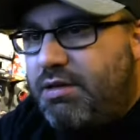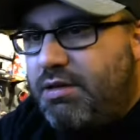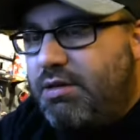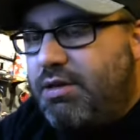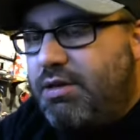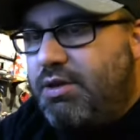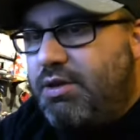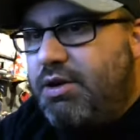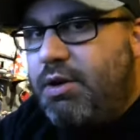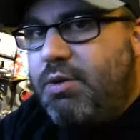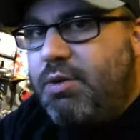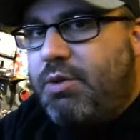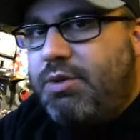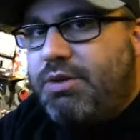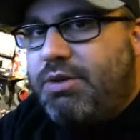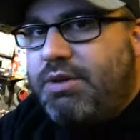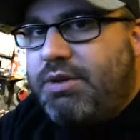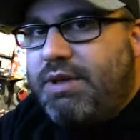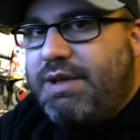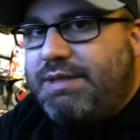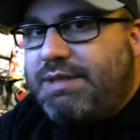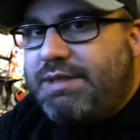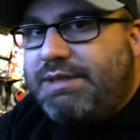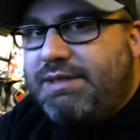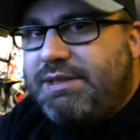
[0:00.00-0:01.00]
you know, and
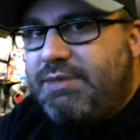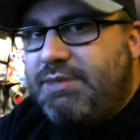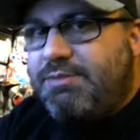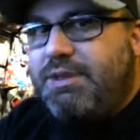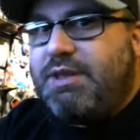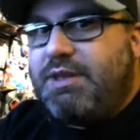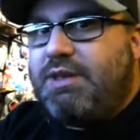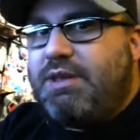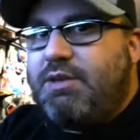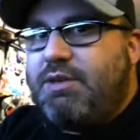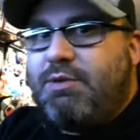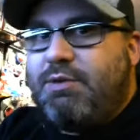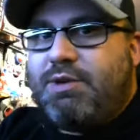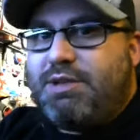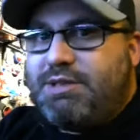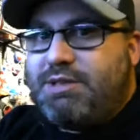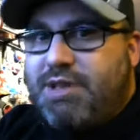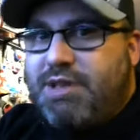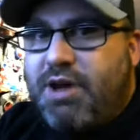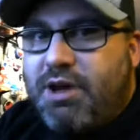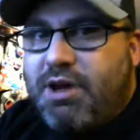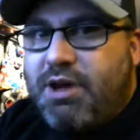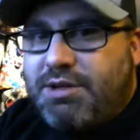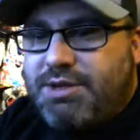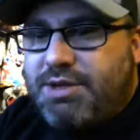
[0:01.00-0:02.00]
it's something you can
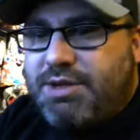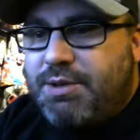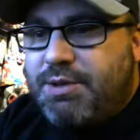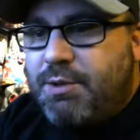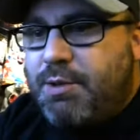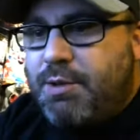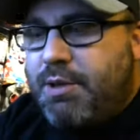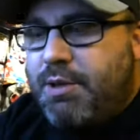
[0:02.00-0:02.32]
talk to,